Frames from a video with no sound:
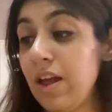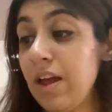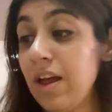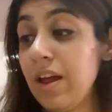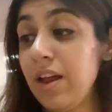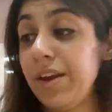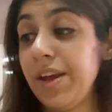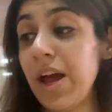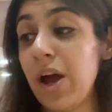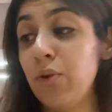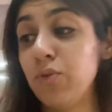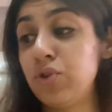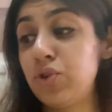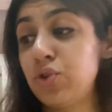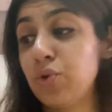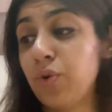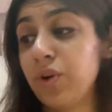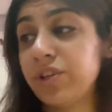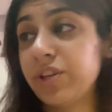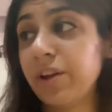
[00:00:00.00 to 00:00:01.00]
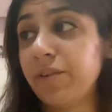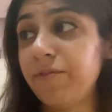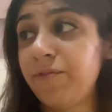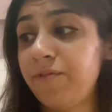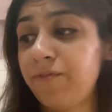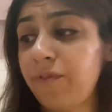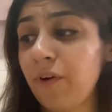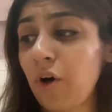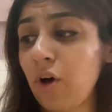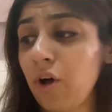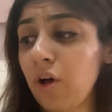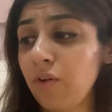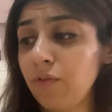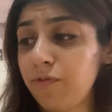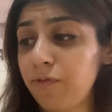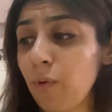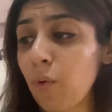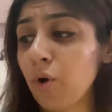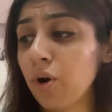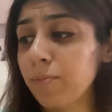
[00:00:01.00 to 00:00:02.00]
Now George had
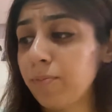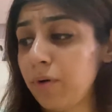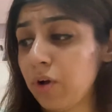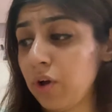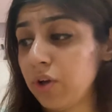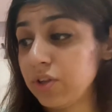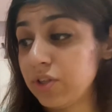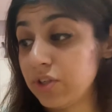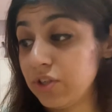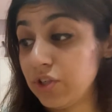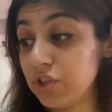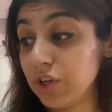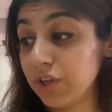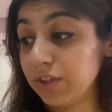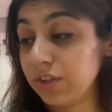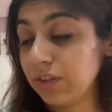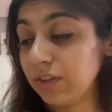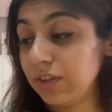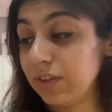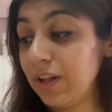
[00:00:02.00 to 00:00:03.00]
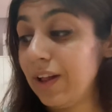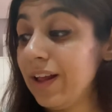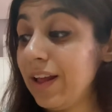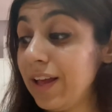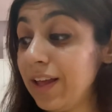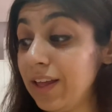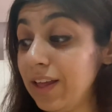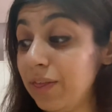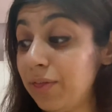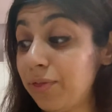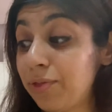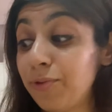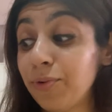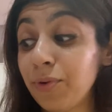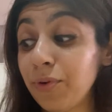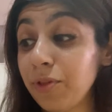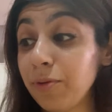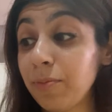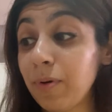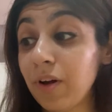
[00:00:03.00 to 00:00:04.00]
4 balls to juggle. He
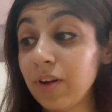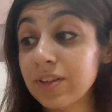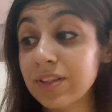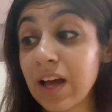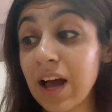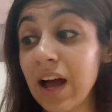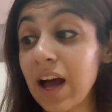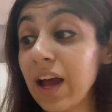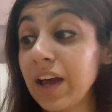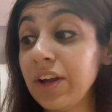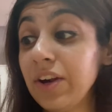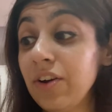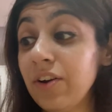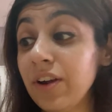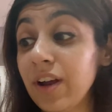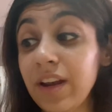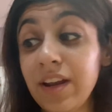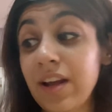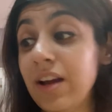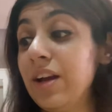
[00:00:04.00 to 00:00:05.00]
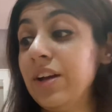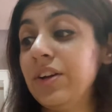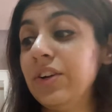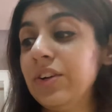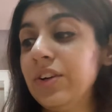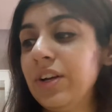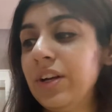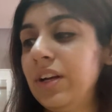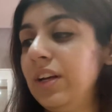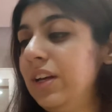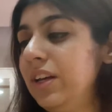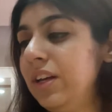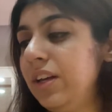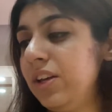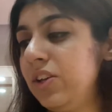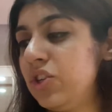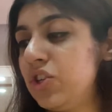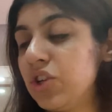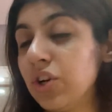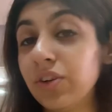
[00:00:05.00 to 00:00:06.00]
threw the balls higher and higher.
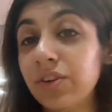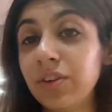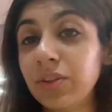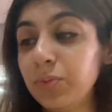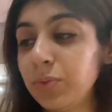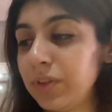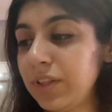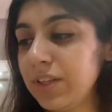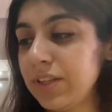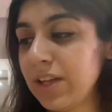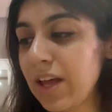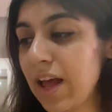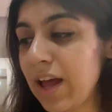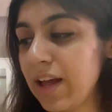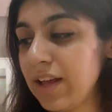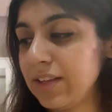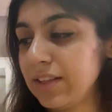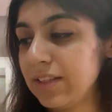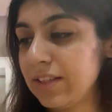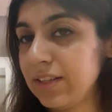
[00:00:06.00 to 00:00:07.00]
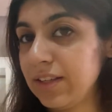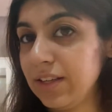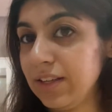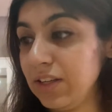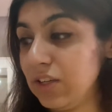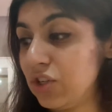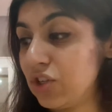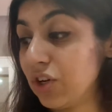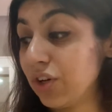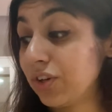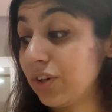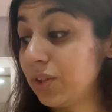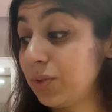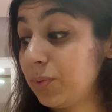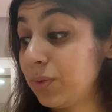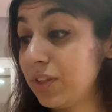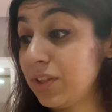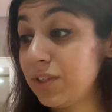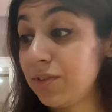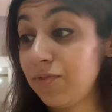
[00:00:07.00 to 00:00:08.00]
He juggled with his hands. He juggled
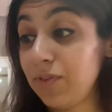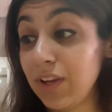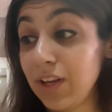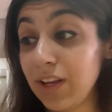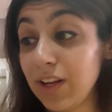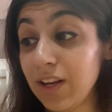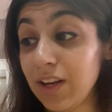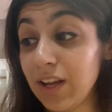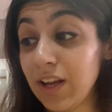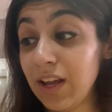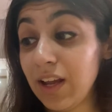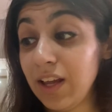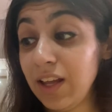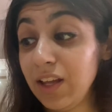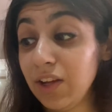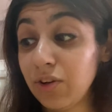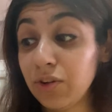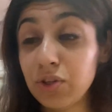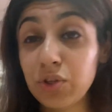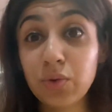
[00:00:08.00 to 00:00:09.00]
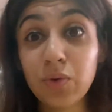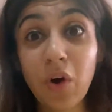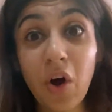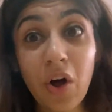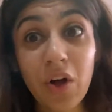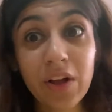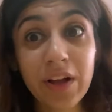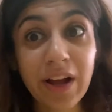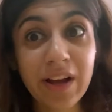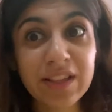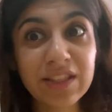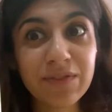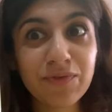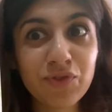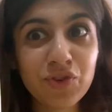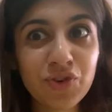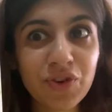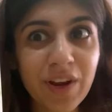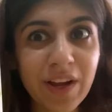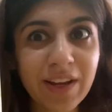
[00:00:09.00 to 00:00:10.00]
with his feet. He could do all kinds of
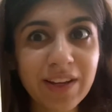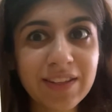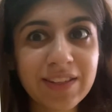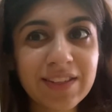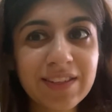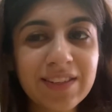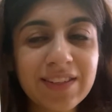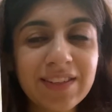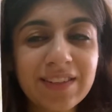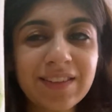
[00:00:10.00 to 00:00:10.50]
tricks.